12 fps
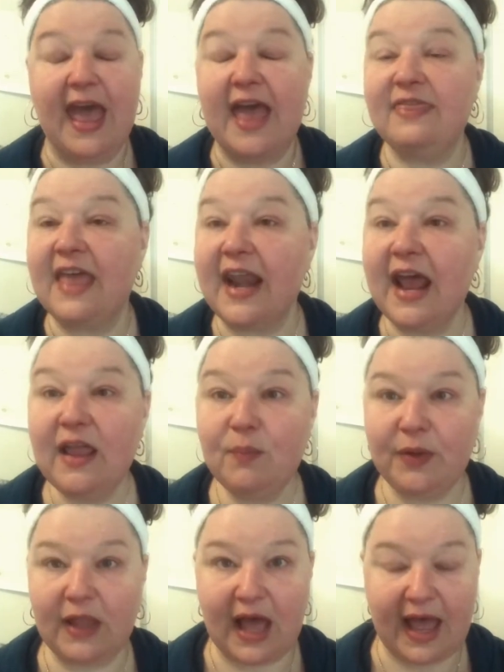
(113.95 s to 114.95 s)
And then I
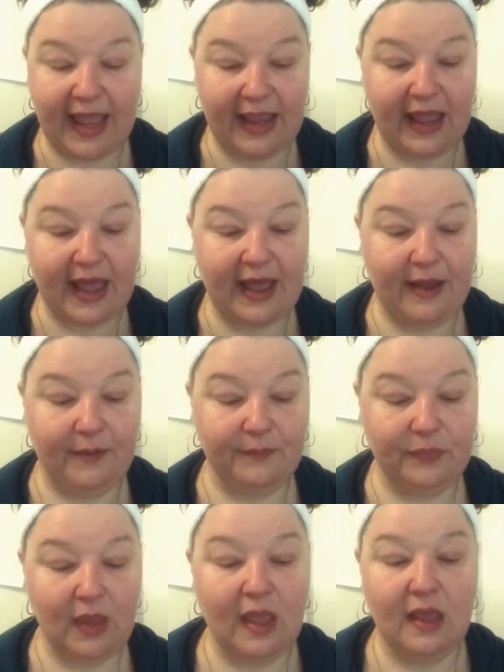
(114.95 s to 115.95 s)
apply
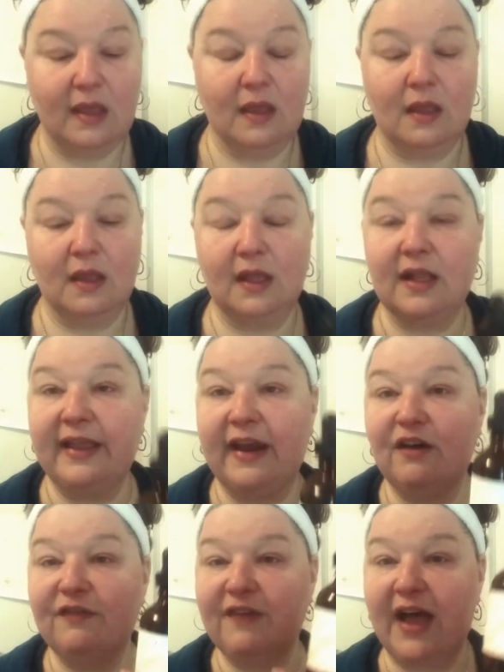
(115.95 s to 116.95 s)

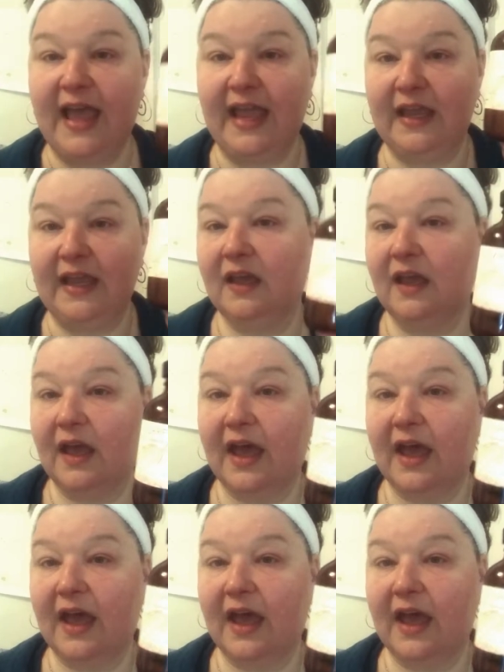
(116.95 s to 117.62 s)
clarifying